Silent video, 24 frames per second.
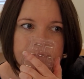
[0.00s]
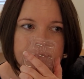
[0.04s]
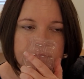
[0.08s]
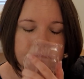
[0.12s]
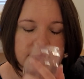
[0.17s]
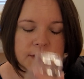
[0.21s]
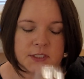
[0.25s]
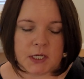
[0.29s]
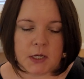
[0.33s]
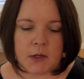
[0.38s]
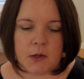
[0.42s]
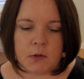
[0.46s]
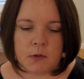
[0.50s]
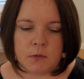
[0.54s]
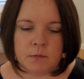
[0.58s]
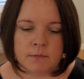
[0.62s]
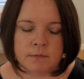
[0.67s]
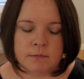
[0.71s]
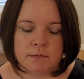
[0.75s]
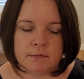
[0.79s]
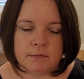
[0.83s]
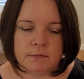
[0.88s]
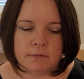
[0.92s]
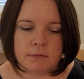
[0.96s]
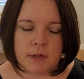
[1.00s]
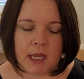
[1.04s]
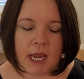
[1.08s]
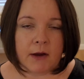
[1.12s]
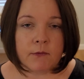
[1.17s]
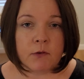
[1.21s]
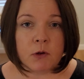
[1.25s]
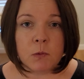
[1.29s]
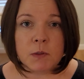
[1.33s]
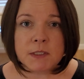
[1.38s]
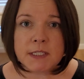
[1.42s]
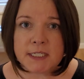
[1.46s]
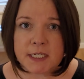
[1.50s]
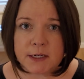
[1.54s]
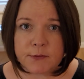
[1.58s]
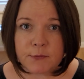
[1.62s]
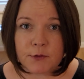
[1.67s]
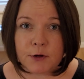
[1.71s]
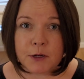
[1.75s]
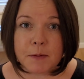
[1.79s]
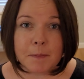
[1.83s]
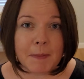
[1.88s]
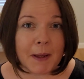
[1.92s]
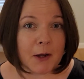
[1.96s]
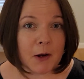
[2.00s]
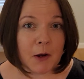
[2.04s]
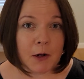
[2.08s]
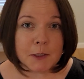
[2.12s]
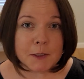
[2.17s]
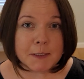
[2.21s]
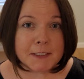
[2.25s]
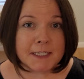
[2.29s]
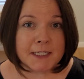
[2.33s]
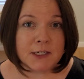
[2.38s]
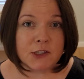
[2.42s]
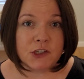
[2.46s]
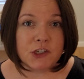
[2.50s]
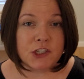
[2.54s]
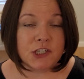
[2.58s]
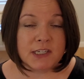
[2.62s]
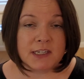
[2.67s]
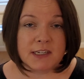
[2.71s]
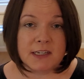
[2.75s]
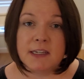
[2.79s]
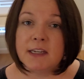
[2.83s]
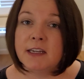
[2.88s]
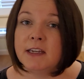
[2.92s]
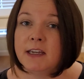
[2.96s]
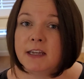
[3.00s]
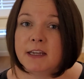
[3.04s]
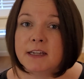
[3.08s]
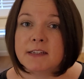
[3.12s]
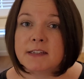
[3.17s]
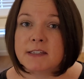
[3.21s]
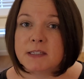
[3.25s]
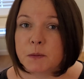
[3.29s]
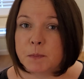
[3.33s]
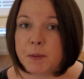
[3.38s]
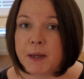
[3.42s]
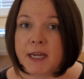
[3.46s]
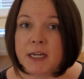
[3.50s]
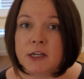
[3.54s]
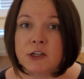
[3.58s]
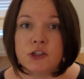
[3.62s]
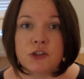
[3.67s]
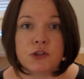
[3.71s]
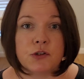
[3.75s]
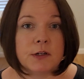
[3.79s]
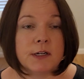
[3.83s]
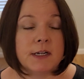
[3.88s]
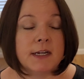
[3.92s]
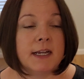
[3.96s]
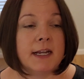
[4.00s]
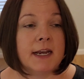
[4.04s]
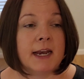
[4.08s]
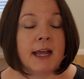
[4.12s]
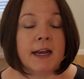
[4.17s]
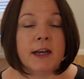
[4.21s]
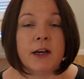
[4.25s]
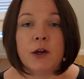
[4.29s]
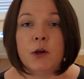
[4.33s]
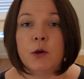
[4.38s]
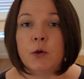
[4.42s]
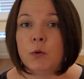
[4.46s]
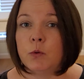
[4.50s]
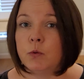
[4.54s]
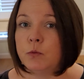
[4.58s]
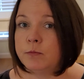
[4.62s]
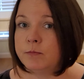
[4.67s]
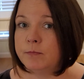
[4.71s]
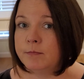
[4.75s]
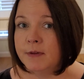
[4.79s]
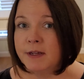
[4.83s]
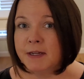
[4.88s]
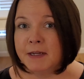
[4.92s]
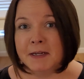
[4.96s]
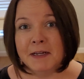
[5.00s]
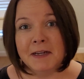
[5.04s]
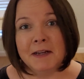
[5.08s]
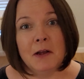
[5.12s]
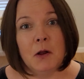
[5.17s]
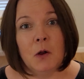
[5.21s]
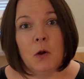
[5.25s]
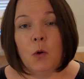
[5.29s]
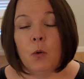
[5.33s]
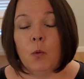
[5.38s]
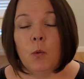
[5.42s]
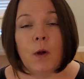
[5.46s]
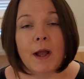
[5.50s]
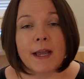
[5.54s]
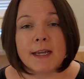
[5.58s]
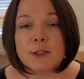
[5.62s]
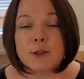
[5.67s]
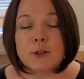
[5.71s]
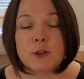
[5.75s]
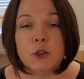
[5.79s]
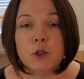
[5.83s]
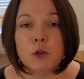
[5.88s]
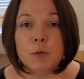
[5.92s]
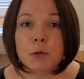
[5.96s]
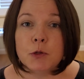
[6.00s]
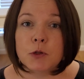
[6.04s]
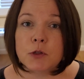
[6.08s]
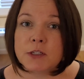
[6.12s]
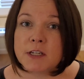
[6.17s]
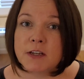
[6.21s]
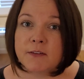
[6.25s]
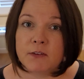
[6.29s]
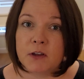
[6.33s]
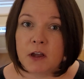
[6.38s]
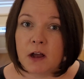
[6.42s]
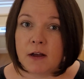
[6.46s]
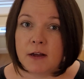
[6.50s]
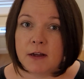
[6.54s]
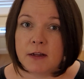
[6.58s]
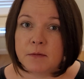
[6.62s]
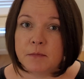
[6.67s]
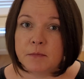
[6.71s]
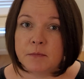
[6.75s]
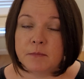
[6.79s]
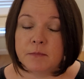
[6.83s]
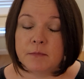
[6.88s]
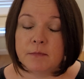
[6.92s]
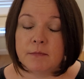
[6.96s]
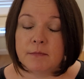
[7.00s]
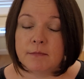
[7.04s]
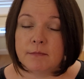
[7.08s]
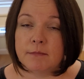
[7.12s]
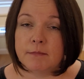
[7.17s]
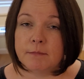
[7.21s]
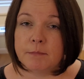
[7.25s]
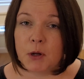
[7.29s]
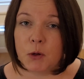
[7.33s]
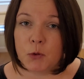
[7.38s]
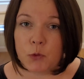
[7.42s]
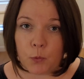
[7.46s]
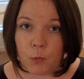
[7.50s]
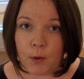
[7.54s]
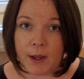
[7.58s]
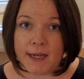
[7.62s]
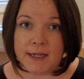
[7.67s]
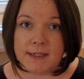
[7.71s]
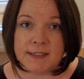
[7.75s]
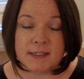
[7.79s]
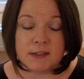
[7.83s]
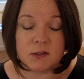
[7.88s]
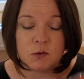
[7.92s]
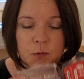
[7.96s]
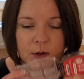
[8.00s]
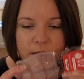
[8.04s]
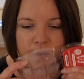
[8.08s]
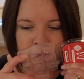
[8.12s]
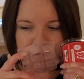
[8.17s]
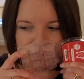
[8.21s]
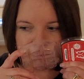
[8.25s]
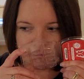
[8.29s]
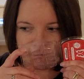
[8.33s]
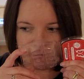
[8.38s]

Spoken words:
So everyone's different. My daughter says she gets the pastry, and I know wax tubers have gone both ways as well.